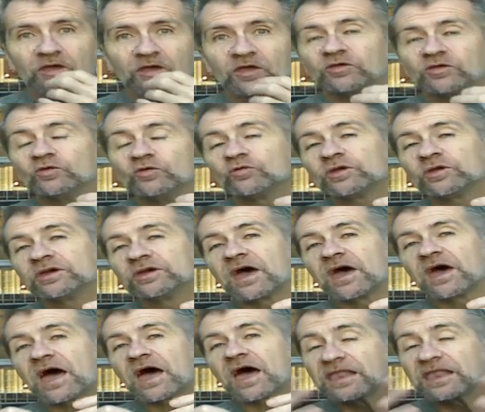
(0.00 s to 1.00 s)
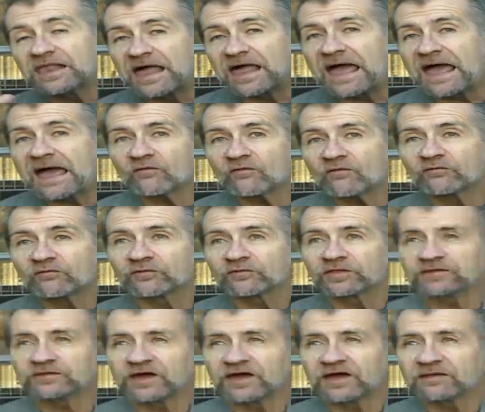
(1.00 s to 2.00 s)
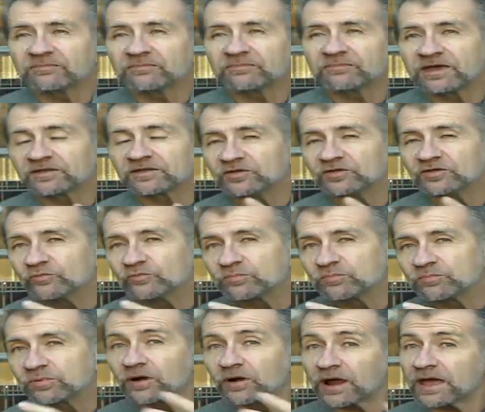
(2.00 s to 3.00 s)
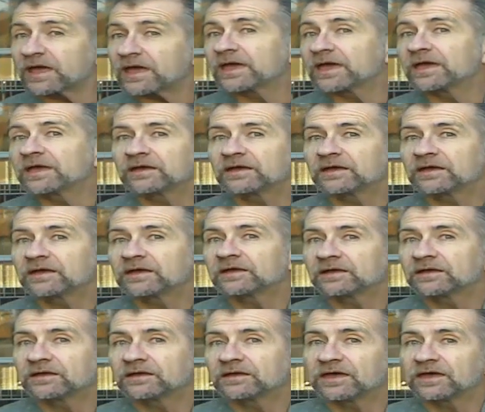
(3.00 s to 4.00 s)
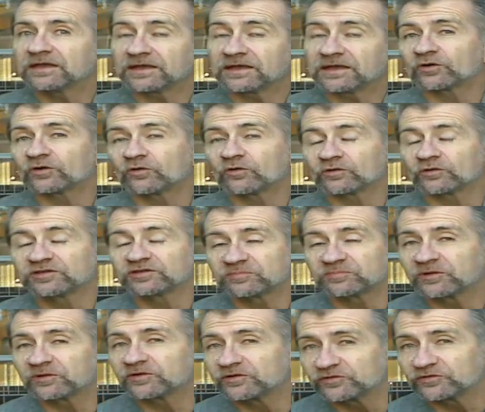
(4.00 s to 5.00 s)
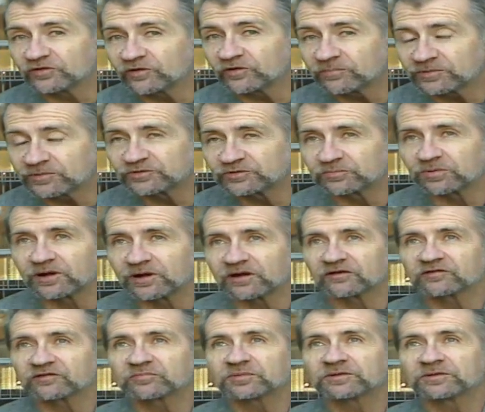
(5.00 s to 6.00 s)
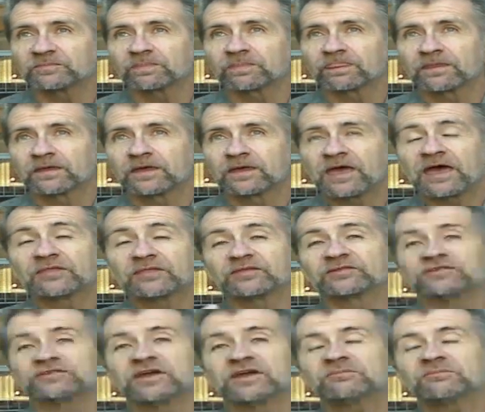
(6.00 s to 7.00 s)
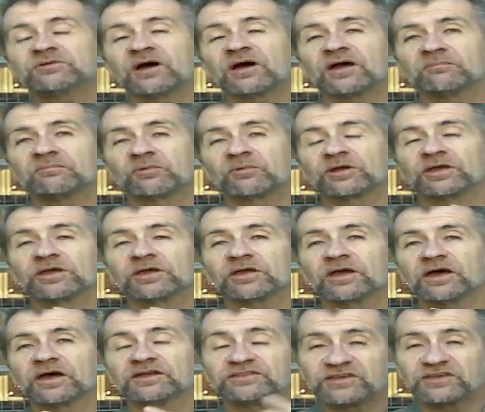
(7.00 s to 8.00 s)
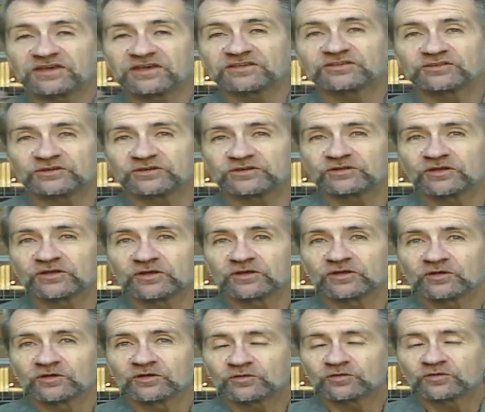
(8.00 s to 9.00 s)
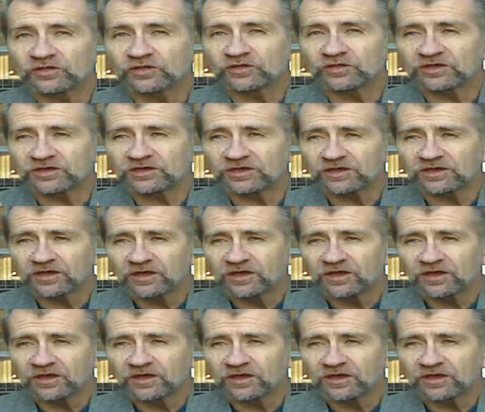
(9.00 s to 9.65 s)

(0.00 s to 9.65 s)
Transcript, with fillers: You can allow for the time that you pray and let the Holy Spirit interpret your prayers, but at the same time bringing attention to the